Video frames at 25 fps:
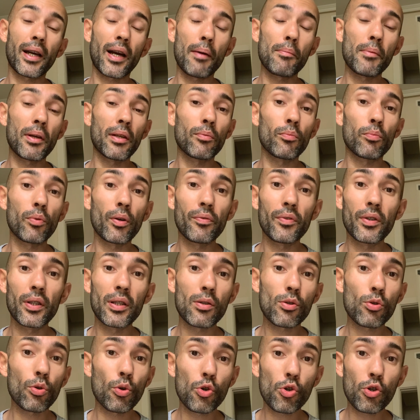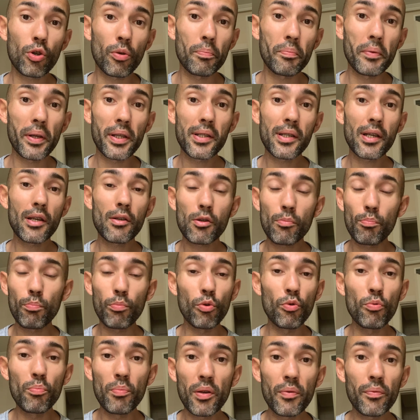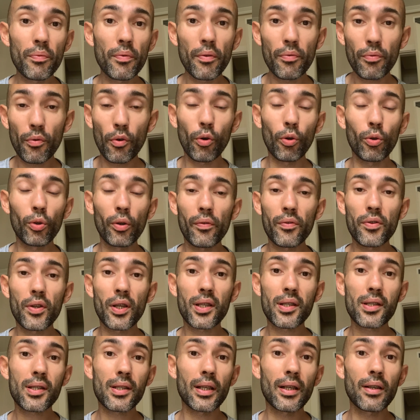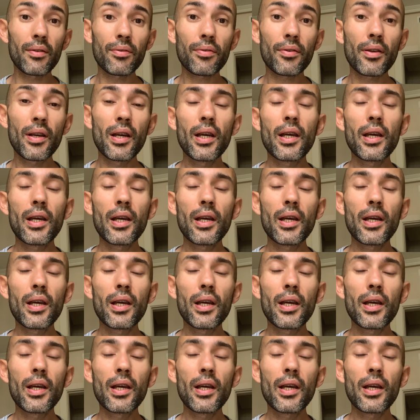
I mean, with the social medias booming, with all of that stuff,